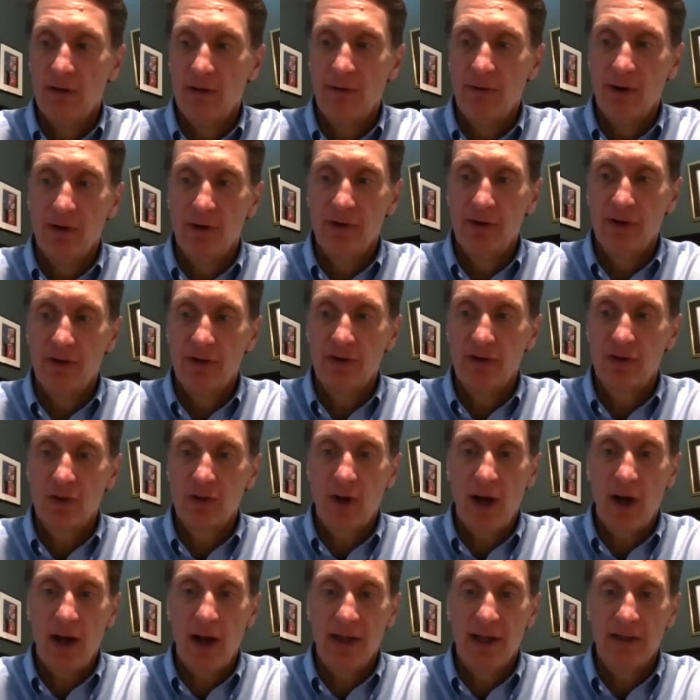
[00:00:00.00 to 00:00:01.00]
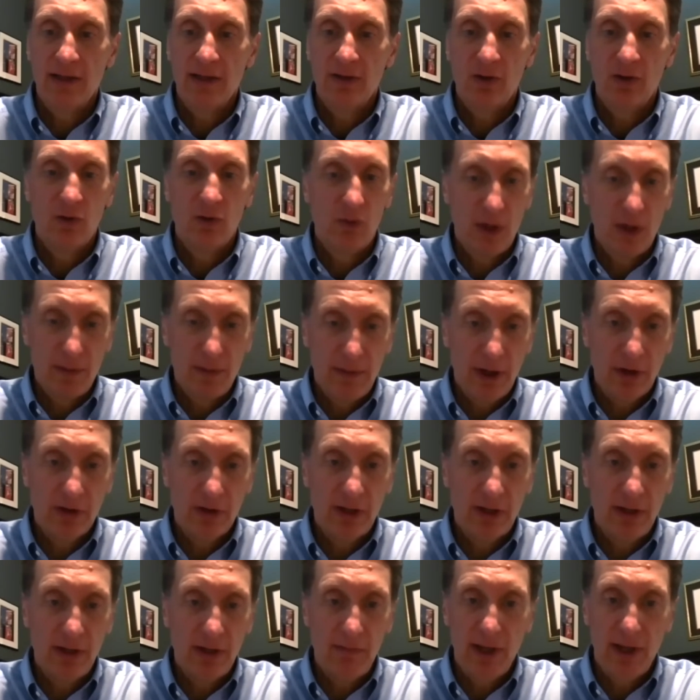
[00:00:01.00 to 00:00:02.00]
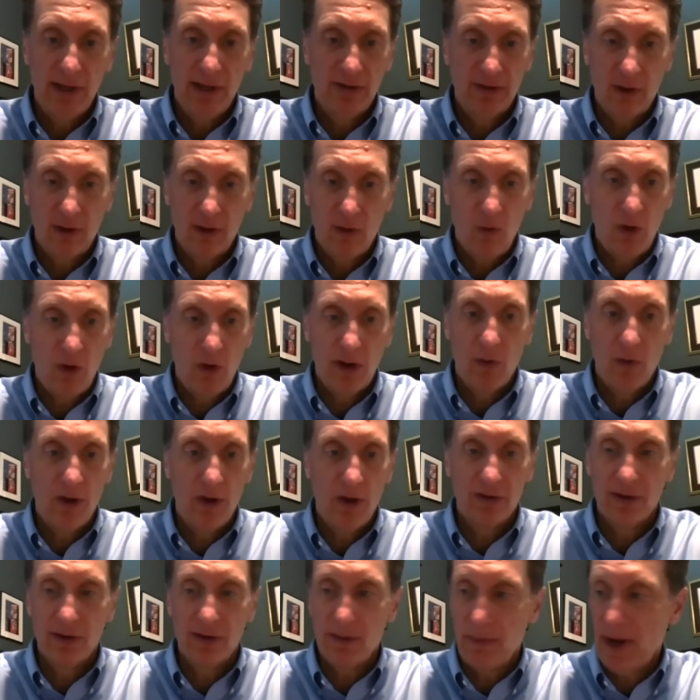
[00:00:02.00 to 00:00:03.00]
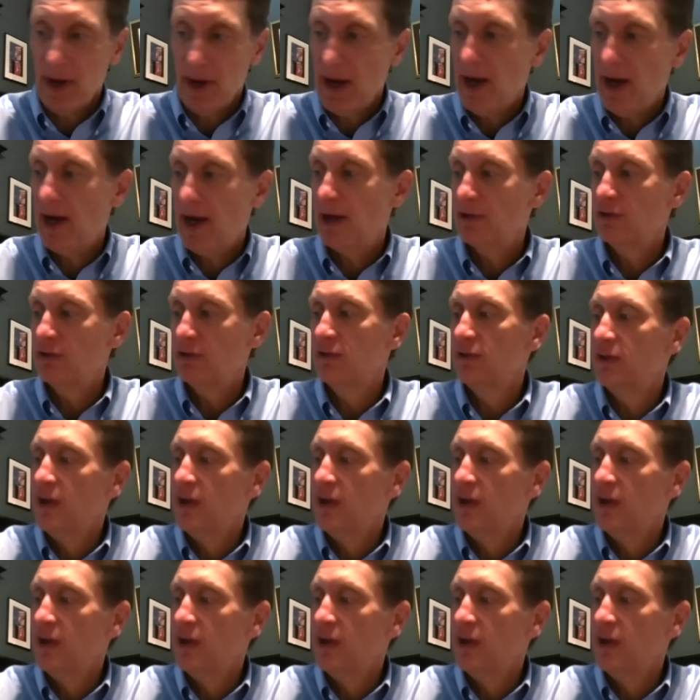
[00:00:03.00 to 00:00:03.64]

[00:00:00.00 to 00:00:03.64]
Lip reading: versus trying to rebuild it based on what it was in the past.